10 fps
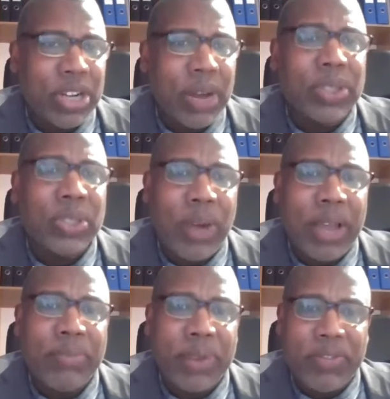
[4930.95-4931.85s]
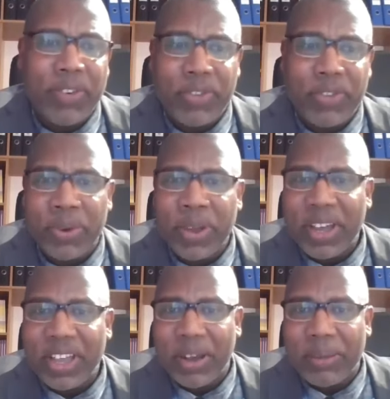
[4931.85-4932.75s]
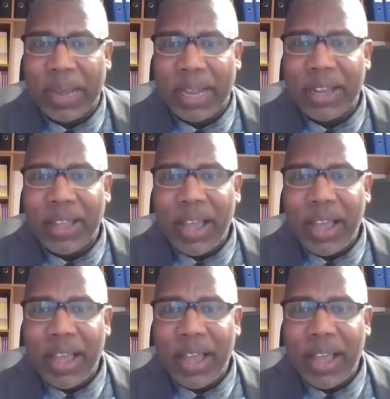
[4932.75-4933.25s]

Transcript: That was quite brave of you, young man.